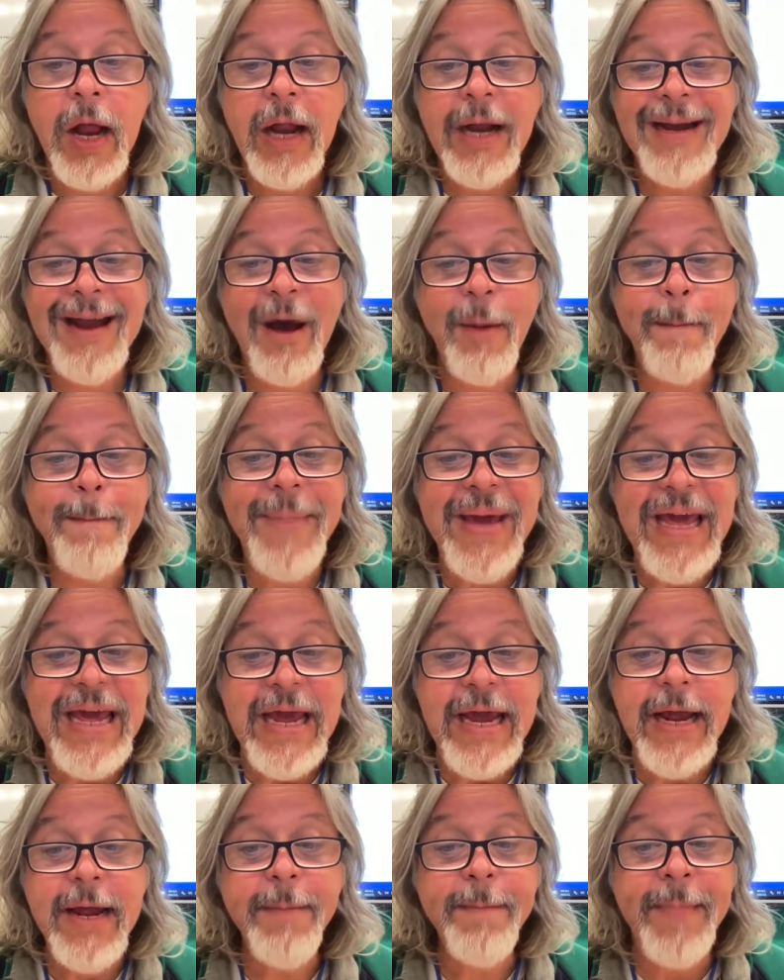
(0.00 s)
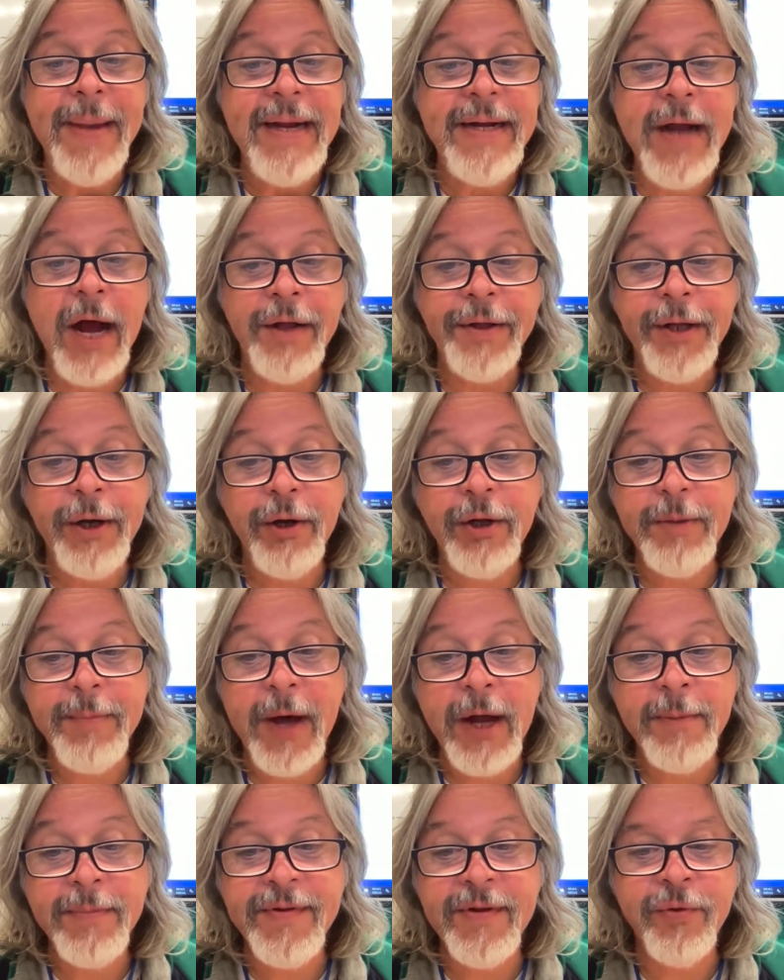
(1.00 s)
Now, B down here at the
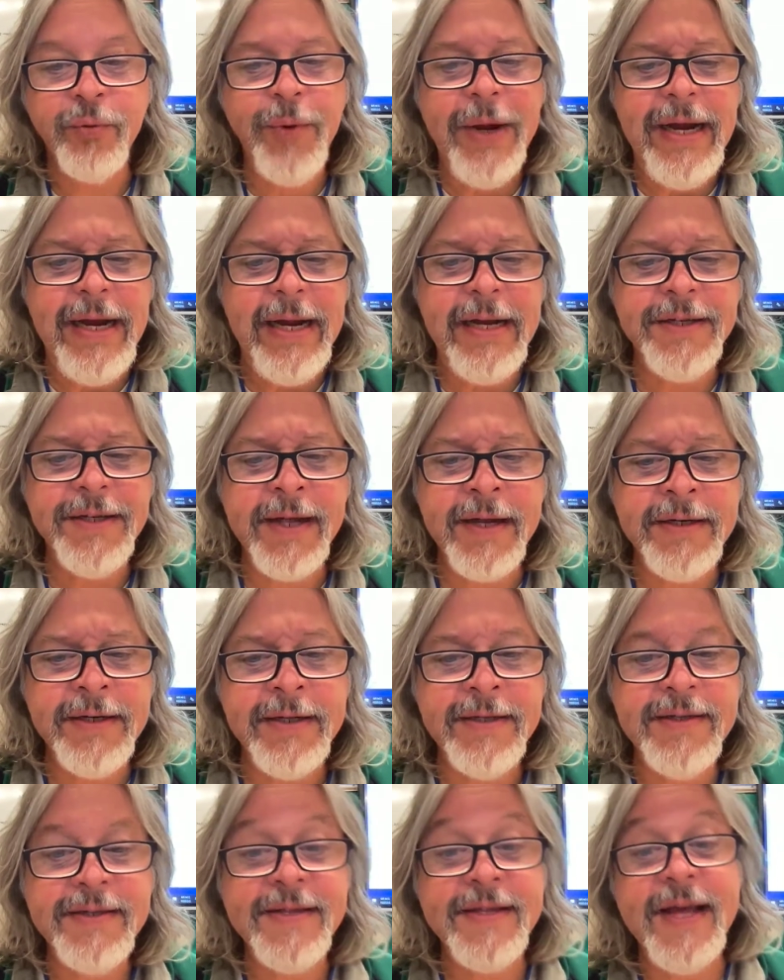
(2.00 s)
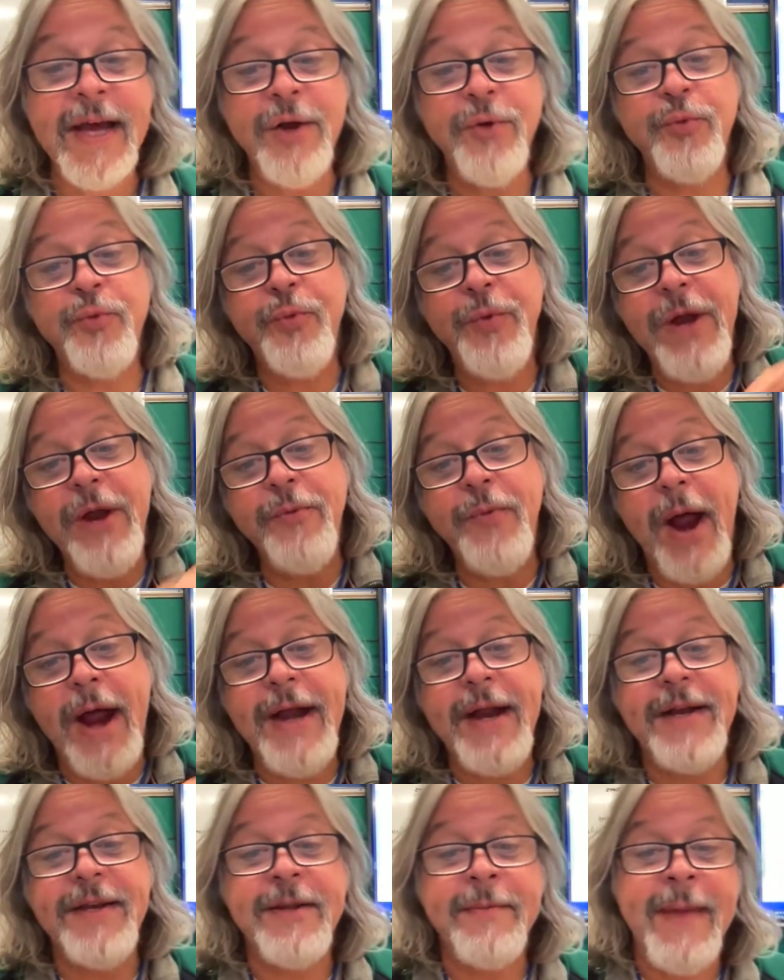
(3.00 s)
bottom says, read each sentence, then rewrite
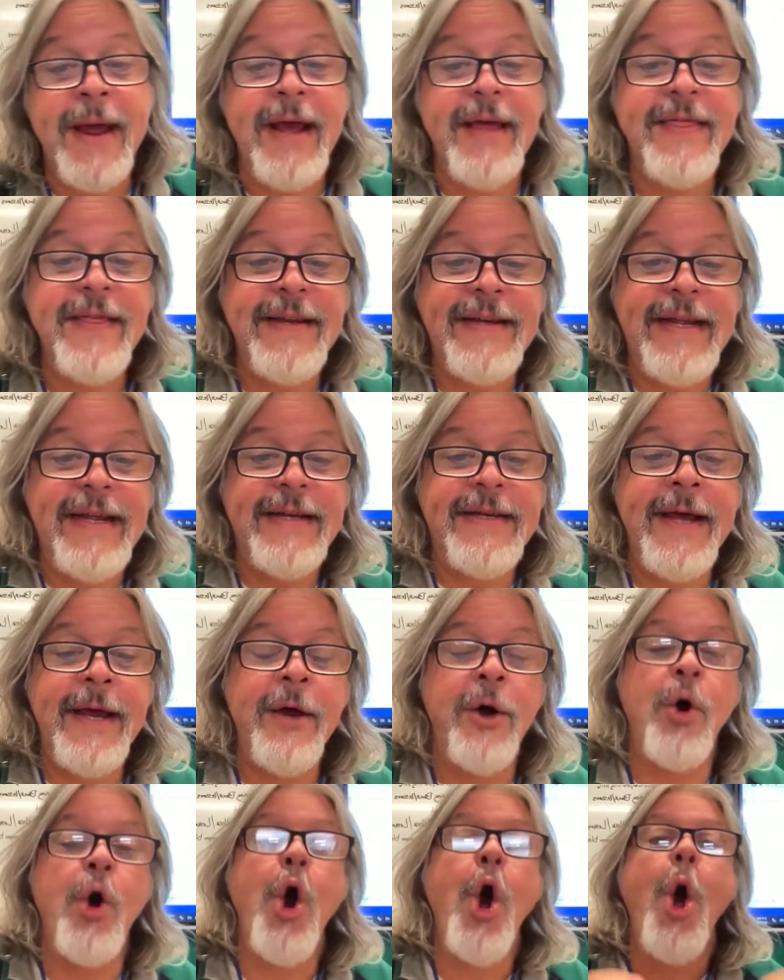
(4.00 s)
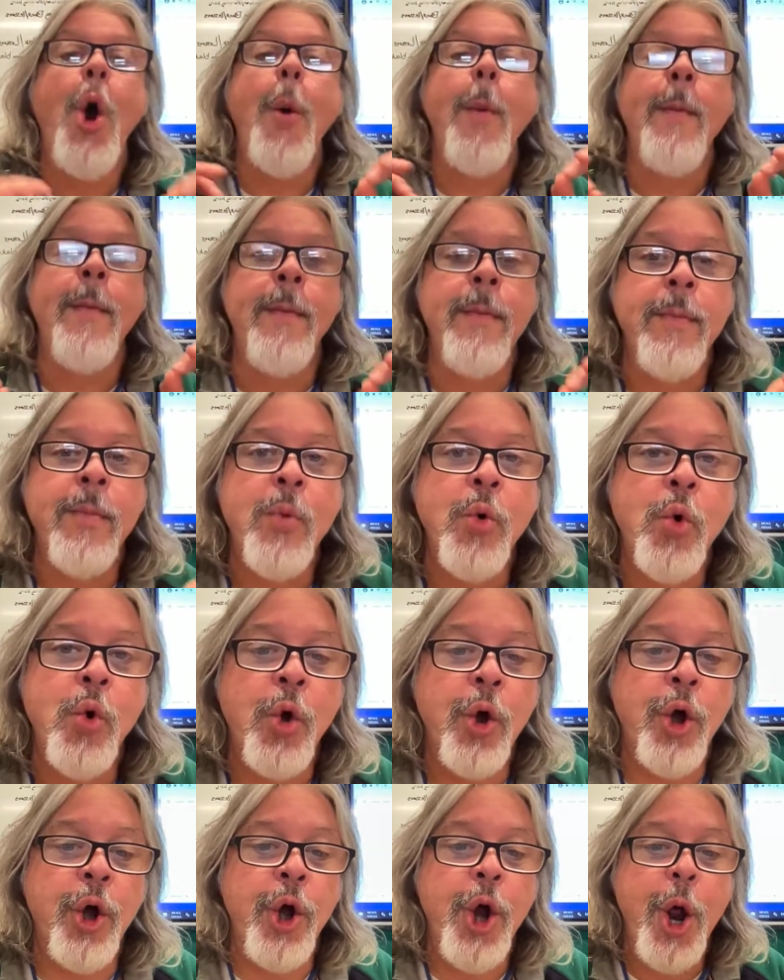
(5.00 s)
it to make the detail
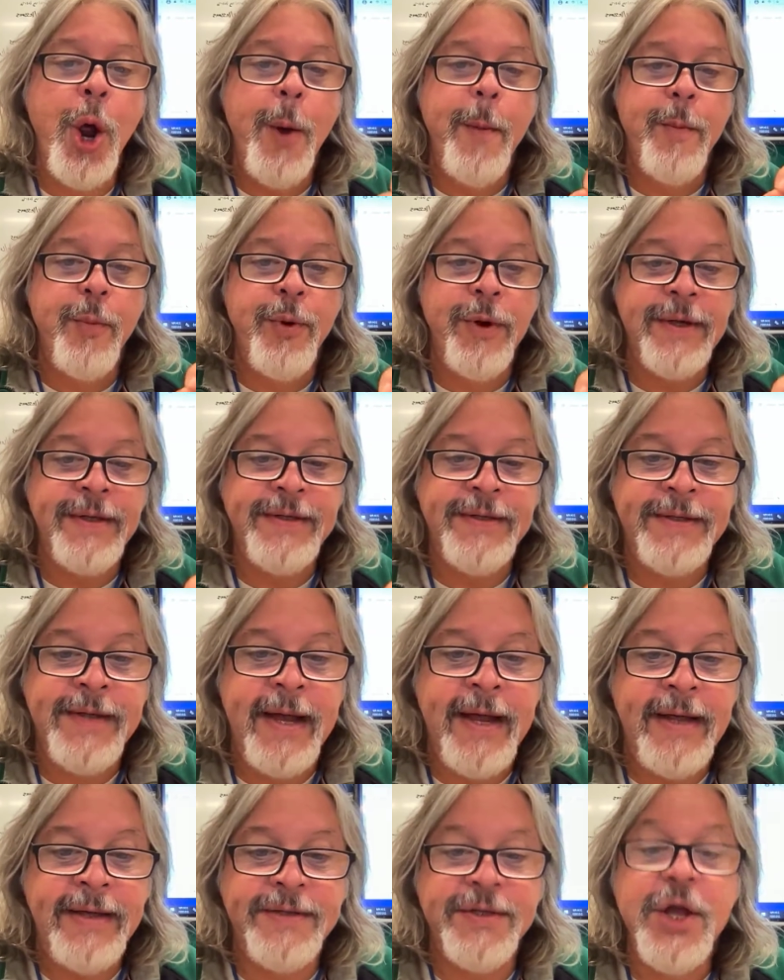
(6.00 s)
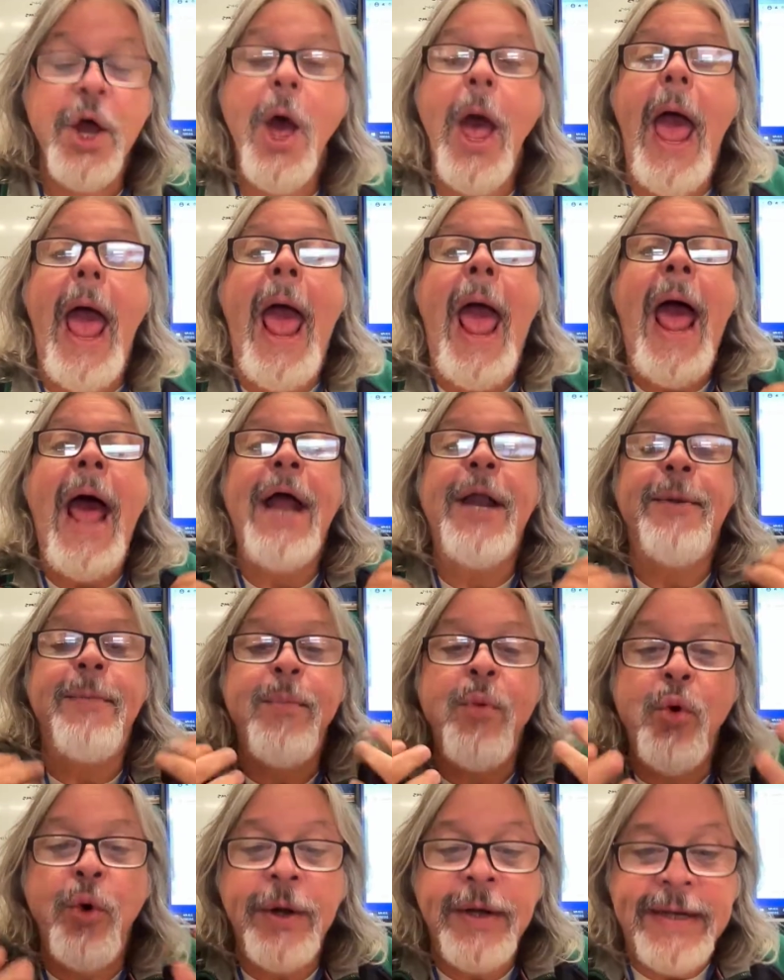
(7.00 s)
more precise. Add
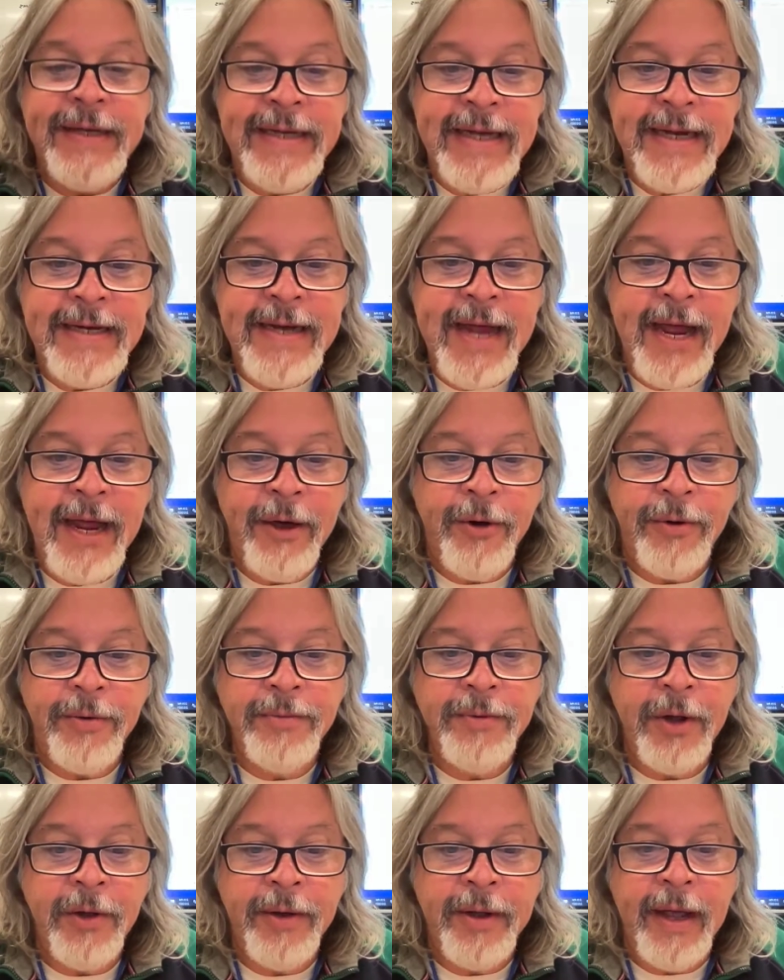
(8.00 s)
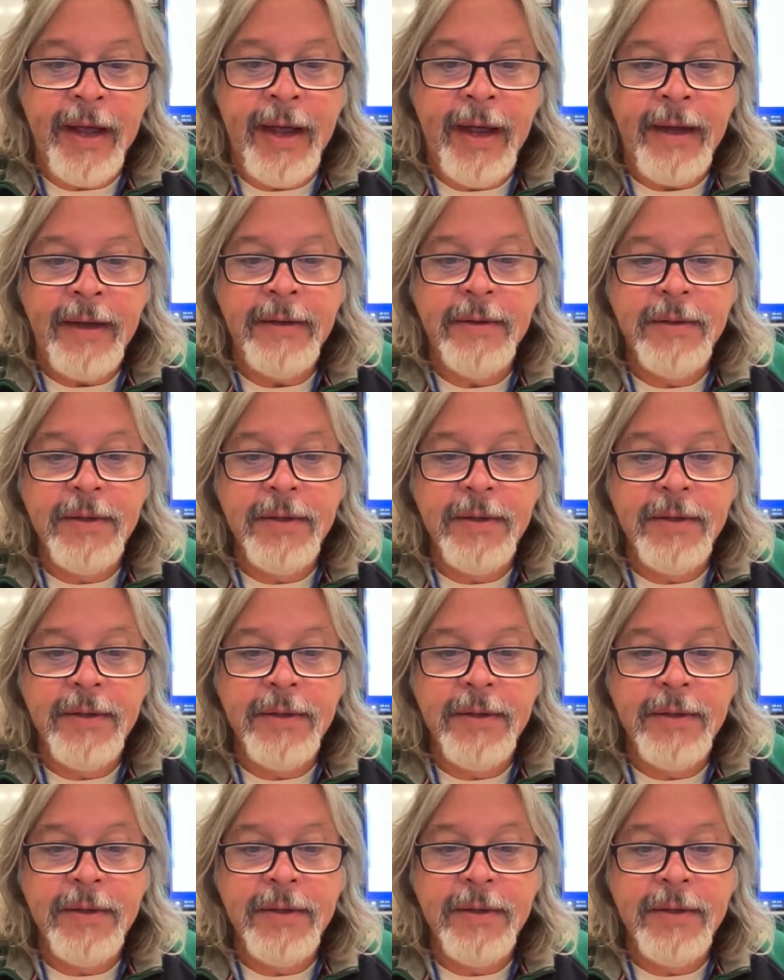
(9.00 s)
more detail, okay?